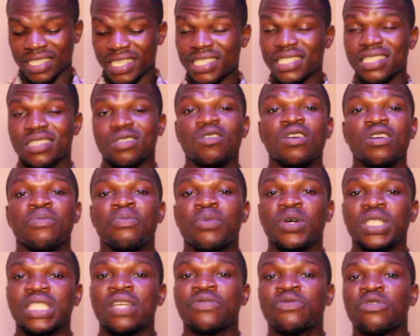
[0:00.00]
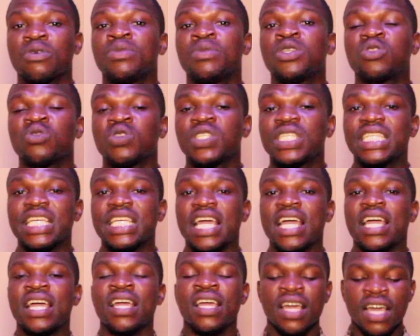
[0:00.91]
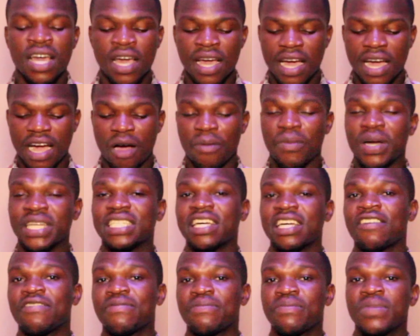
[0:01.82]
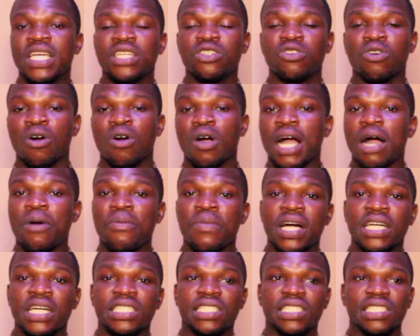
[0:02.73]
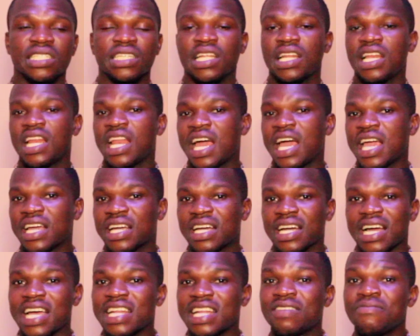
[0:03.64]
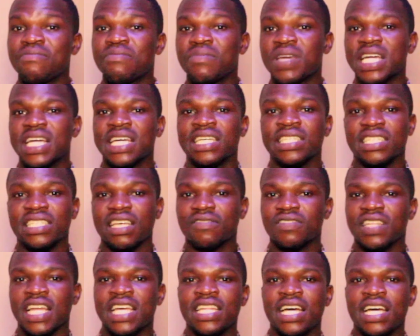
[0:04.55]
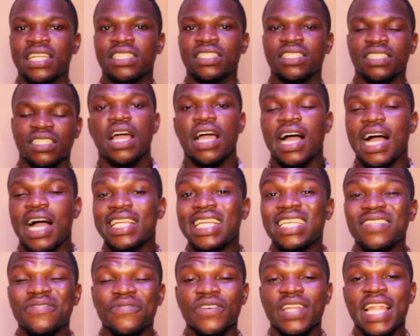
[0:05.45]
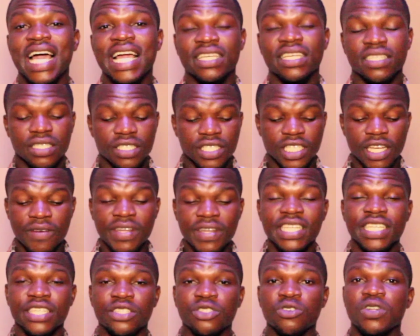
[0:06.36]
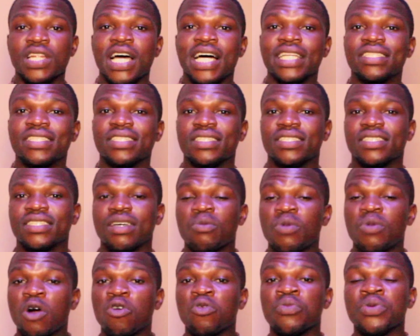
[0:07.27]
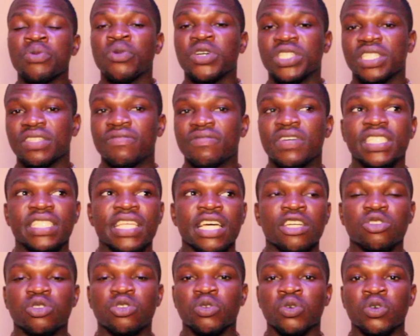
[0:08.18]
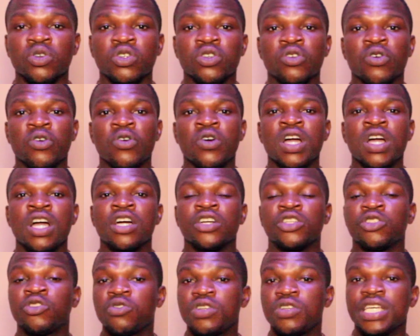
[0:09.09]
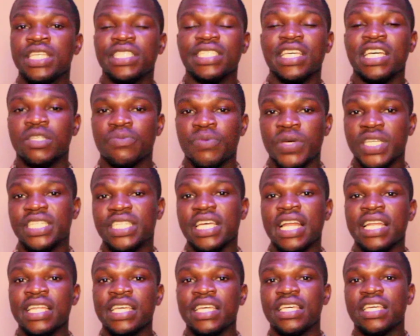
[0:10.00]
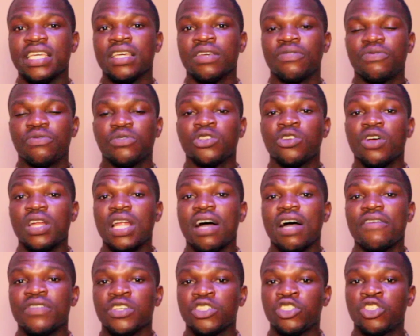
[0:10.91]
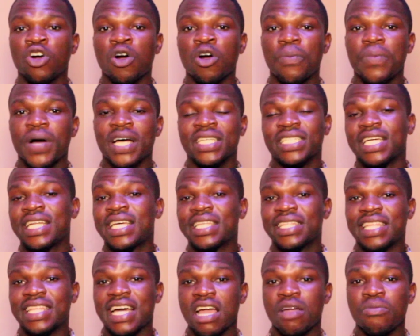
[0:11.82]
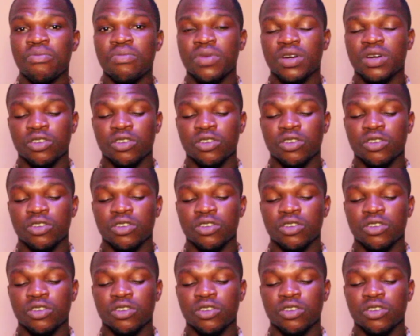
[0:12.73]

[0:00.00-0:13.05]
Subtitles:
is not important for me to share how much I've made or how much I didn't make and stuff like that. I just feel like sharing this so that someone will be motivated to do this, especially if you don't have a job as at the time